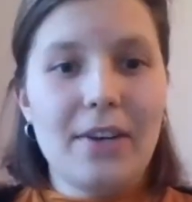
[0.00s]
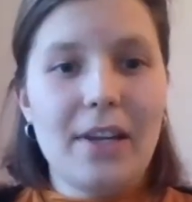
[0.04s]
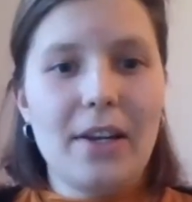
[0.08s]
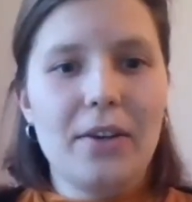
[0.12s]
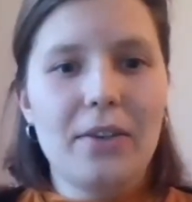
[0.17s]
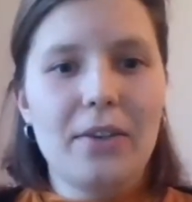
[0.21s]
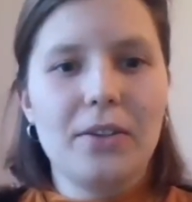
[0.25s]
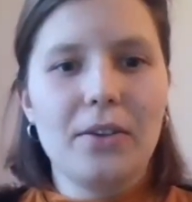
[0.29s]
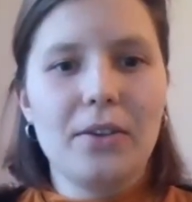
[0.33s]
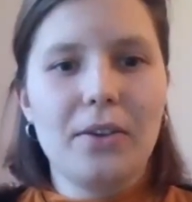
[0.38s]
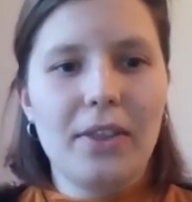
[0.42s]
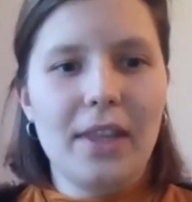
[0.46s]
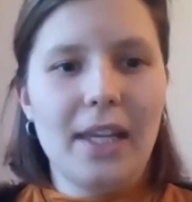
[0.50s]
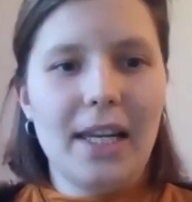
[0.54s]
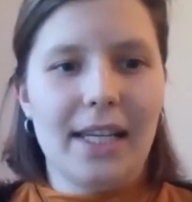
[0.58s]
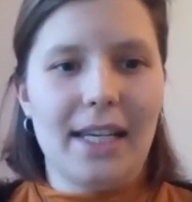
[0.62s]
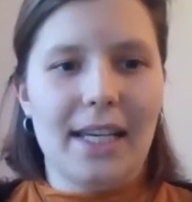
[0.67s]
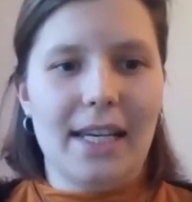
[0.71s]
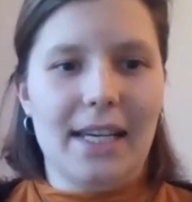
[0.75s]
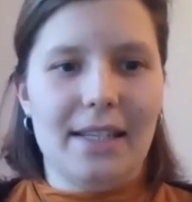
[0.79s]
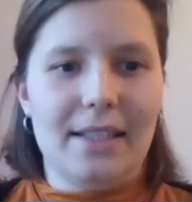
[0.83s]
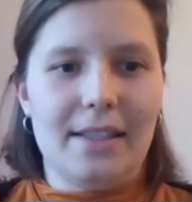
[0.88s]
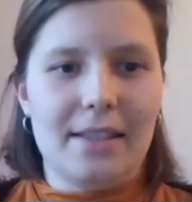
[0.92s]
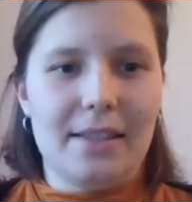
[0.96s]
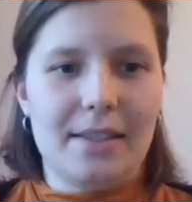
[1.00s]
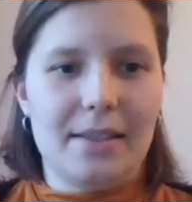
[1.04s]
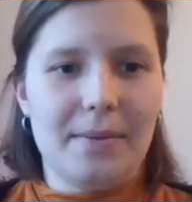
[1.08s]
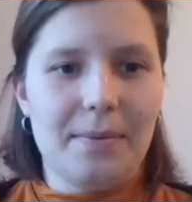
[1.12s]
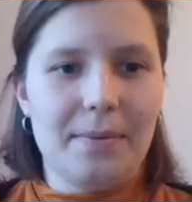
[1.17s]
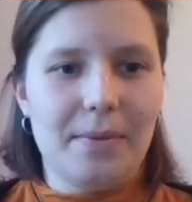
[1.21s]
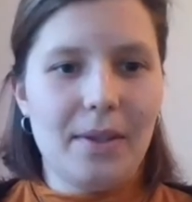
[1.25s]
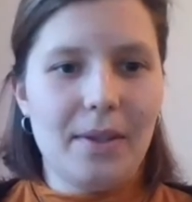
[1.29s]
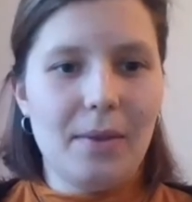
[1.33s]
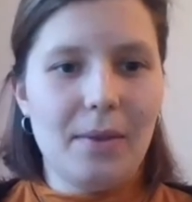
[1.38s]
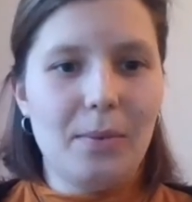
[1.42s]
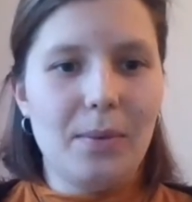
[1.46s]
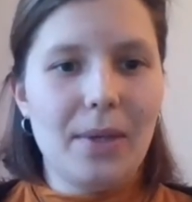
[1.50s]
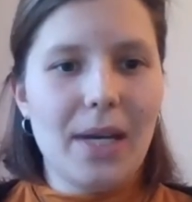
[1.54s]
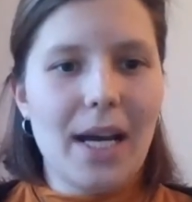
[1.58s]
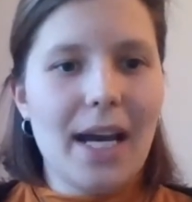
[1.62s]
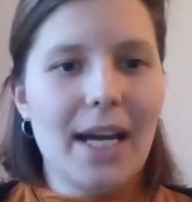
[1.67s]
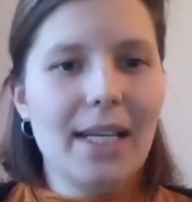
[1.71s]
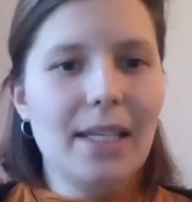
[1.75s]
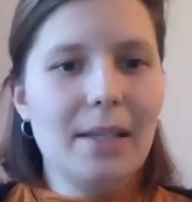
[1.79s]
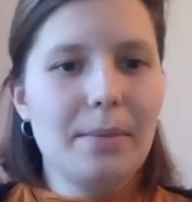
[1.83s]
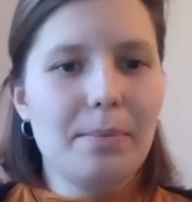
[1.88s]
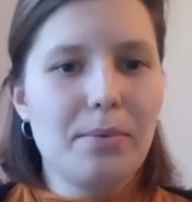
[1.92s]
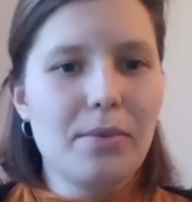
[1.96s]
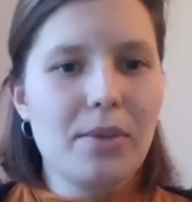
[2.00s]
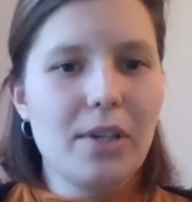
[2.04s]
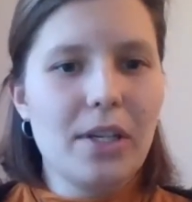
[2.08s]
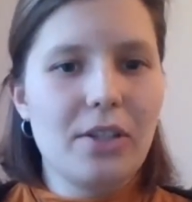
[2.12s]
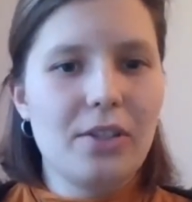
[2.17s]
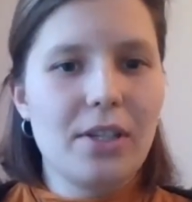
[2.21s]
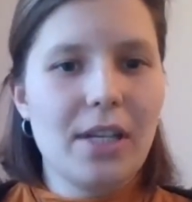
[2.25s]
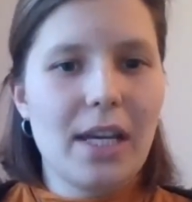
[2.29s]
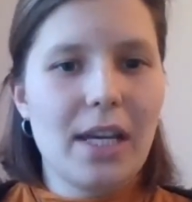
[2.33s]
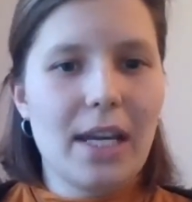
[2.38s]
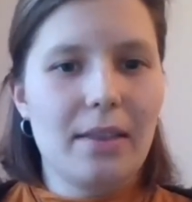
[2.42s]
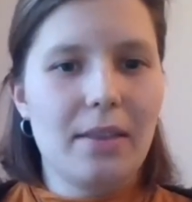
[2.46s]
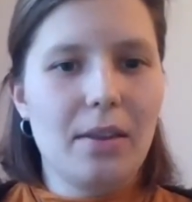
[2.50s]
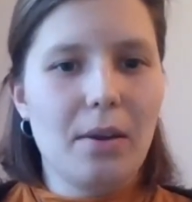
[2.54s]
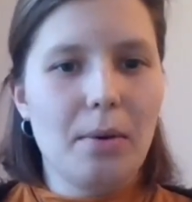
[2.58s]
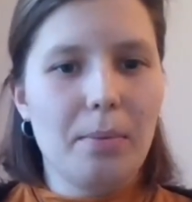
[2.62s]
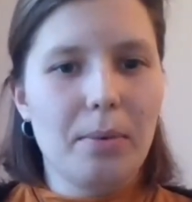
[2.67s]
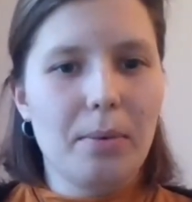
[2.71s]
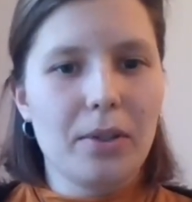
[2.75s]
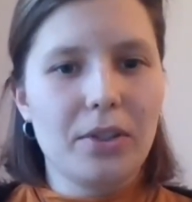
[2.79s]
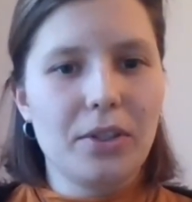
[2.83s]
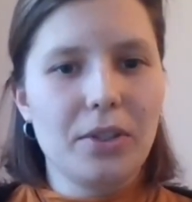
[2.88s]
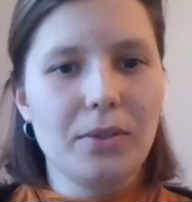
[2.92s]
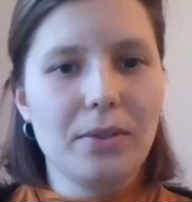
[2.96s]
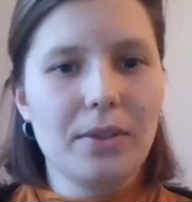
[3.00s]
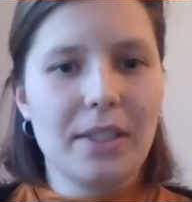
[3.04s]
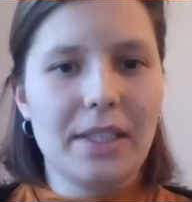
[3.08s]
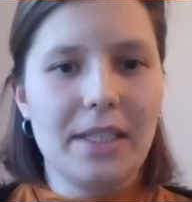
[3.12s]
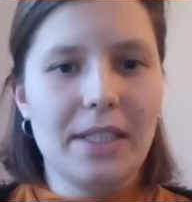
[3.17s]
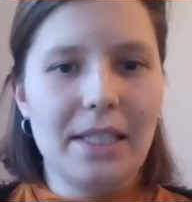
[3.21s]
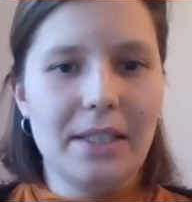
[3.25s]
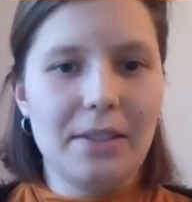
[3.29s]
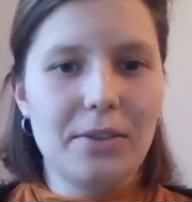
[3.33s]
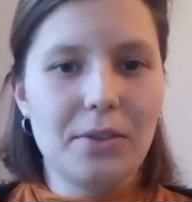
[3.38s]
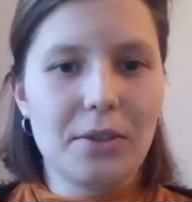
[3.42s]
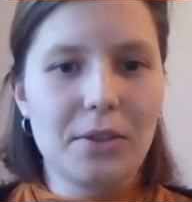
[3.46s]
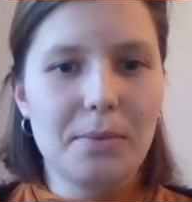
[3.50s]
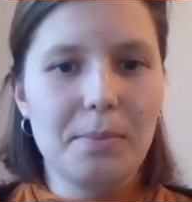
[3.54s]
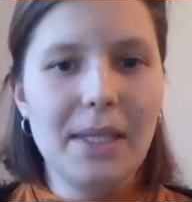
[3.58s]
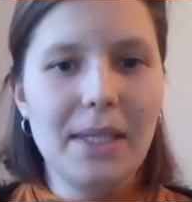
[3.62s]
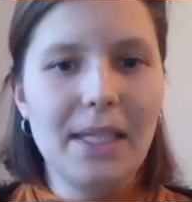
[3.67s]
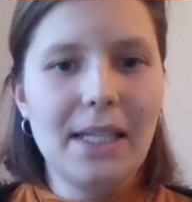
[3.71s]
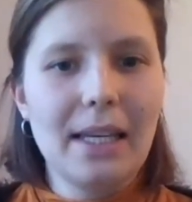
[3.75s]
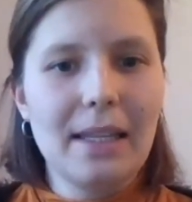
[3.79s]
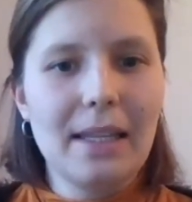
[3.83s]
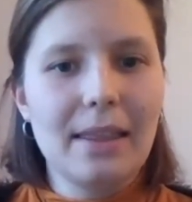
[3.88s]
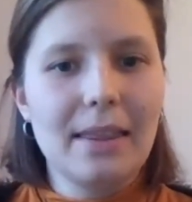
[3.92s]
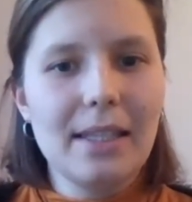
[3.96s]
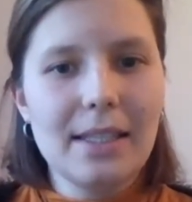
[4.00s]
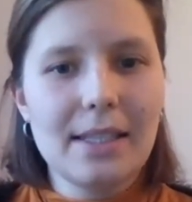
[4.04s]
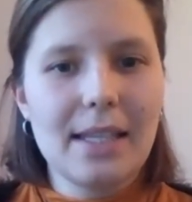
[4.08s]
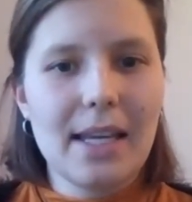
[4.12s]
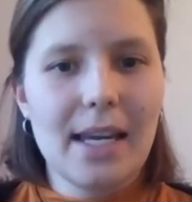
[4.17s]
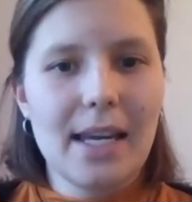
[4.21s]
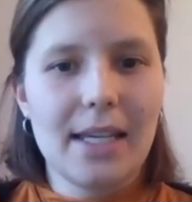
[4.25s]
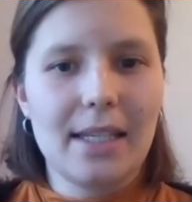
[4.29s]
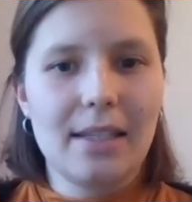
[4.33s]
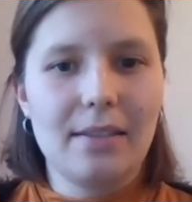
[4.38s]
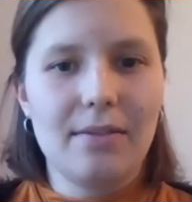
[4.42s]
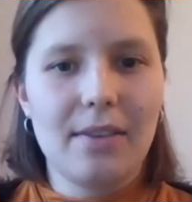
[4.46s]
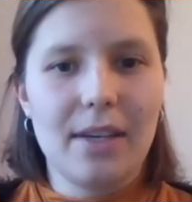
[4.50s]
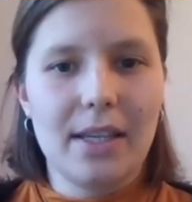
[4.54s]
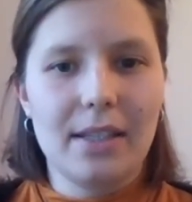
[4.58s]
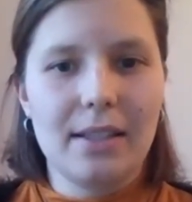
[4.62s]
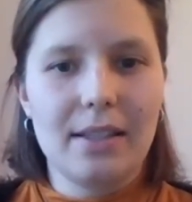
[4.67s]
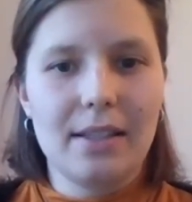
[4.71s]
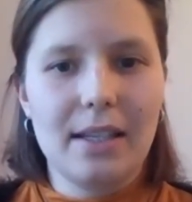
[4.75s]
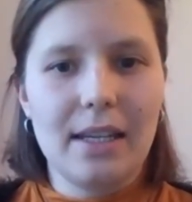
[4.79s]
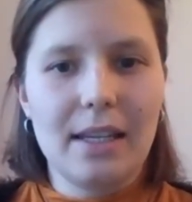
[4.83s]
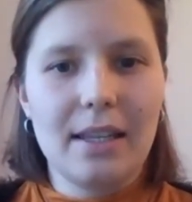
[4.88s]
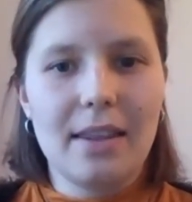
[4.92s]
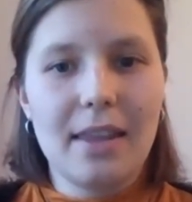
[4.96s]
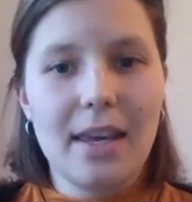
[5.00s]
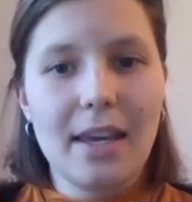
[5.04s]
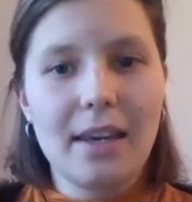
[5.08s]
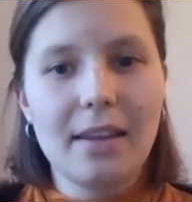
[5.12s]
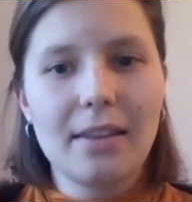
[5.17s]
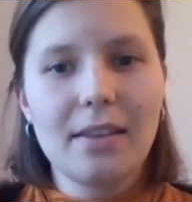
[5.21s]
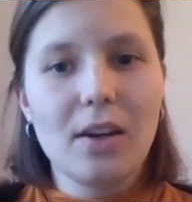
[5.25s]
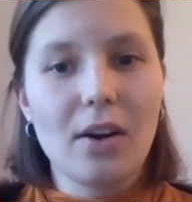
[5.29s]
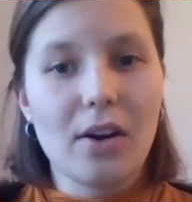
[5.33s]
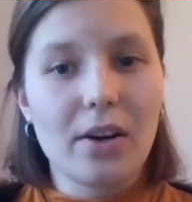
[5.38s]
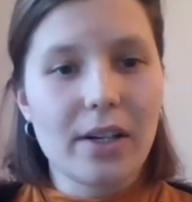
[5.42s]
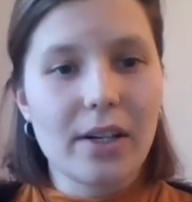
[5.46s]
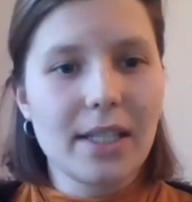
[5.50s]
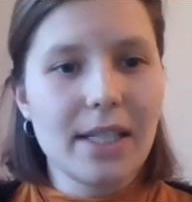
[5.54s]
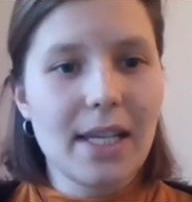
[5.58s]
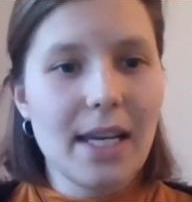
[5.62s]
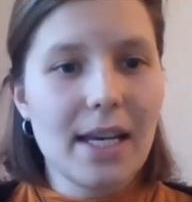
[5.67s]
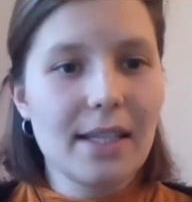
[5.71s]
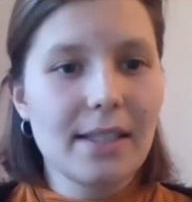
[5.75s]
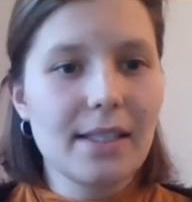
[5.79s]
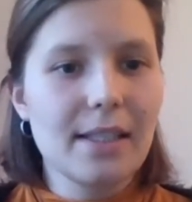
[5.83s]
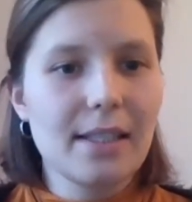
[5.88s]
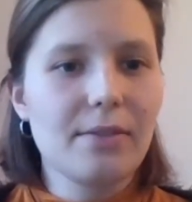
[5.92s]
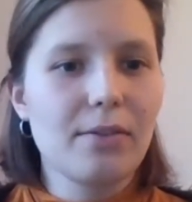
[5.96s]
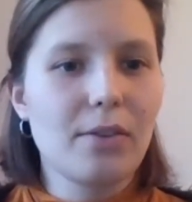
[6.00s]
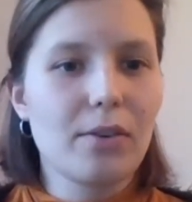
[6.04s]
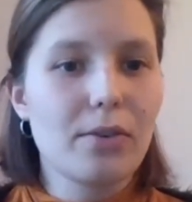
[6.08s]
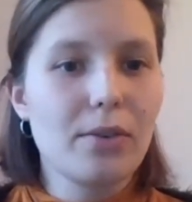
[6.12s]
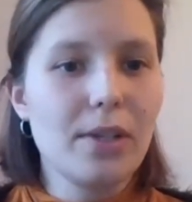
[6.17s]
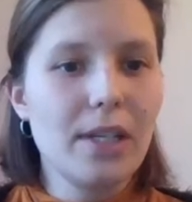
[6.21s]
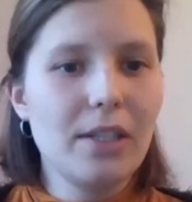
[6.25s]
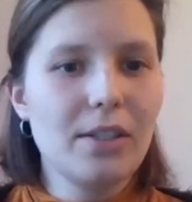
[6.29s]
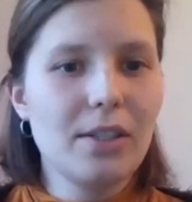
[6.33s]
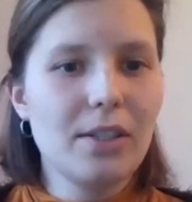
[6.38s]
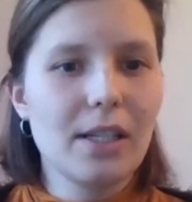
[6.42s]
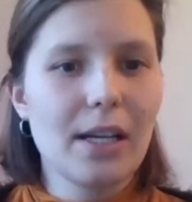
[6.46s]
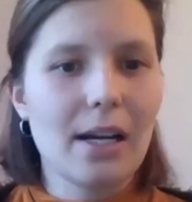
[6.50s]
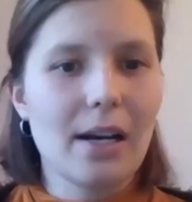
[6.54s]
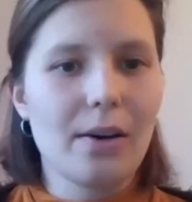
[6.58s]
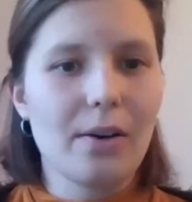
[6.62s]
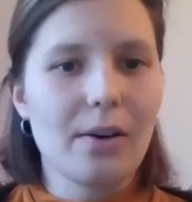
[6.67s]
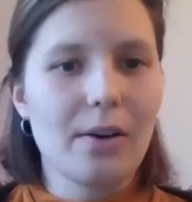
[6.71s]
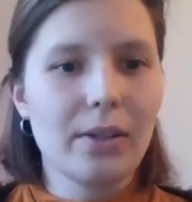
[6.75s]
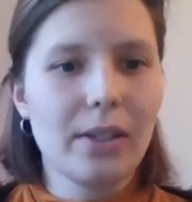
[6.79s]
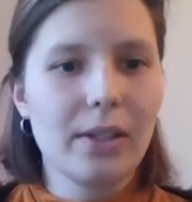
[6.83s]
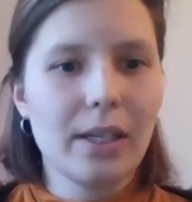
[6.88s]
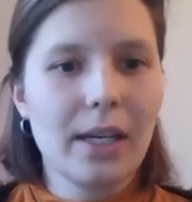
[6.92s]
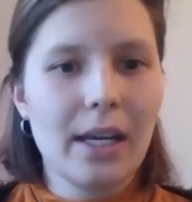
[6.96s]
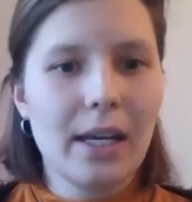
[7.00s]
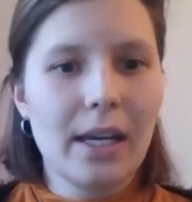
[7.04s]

fellow youth delegates, we highly appreciate the opportunity to speak at this side event and thank the organizers for reaching out